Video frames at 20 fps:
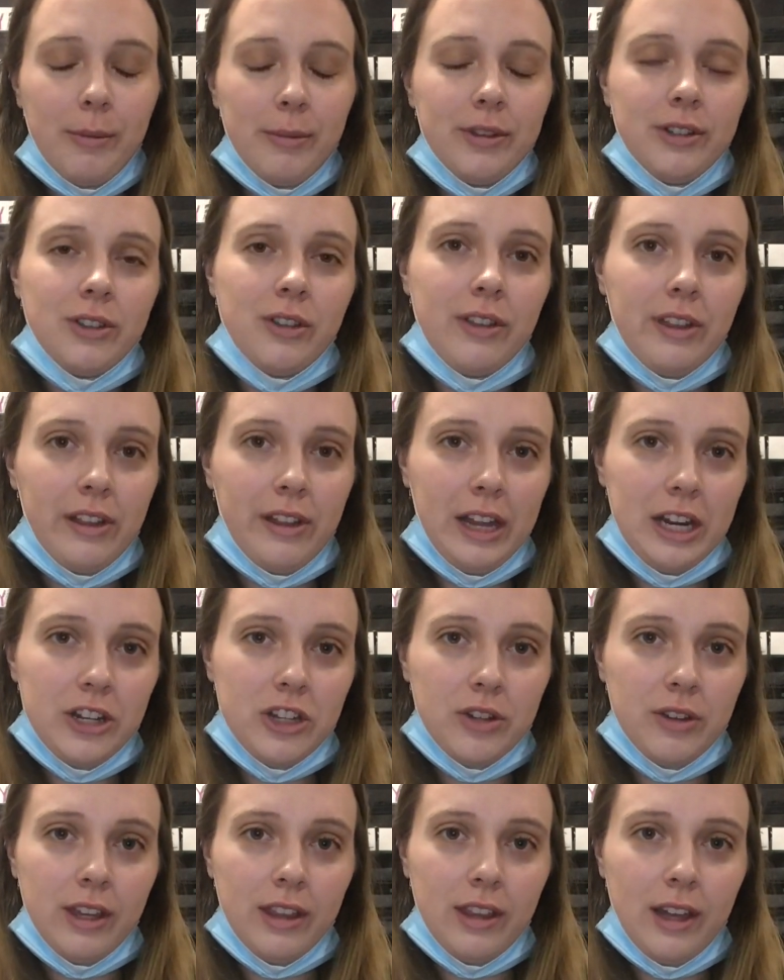So they like
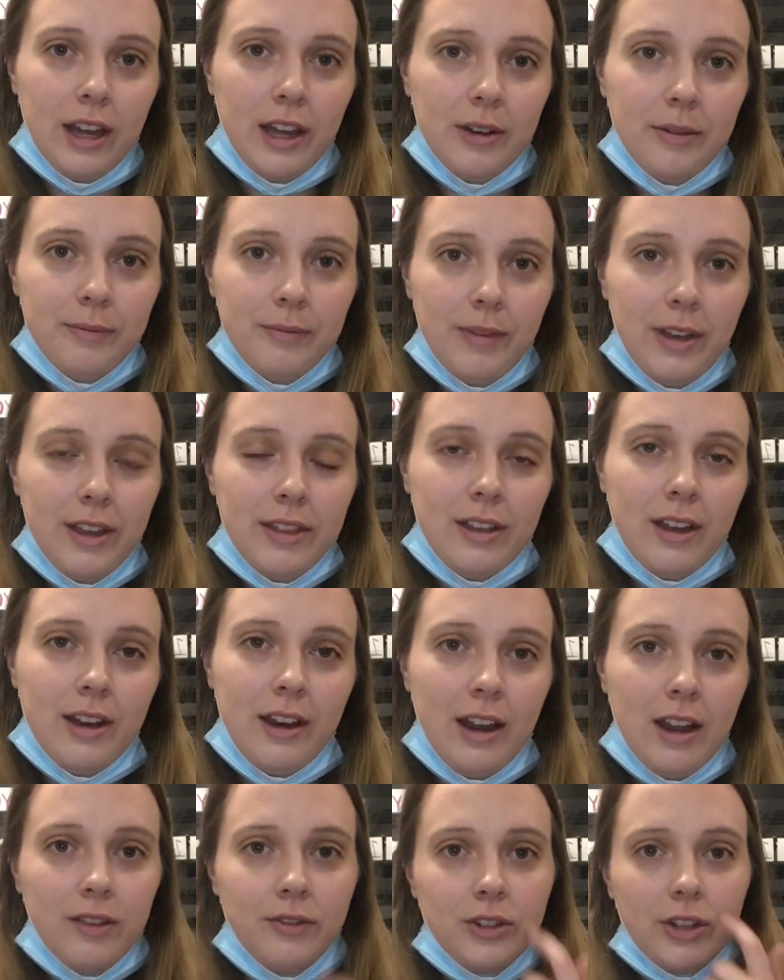doing that. And then
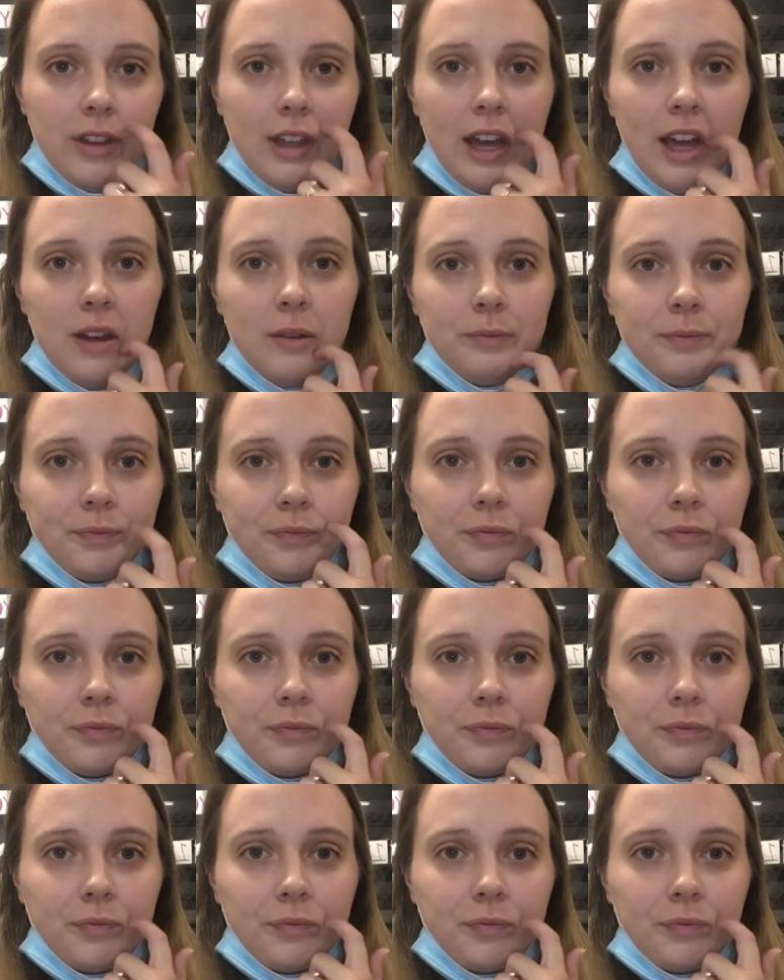after that,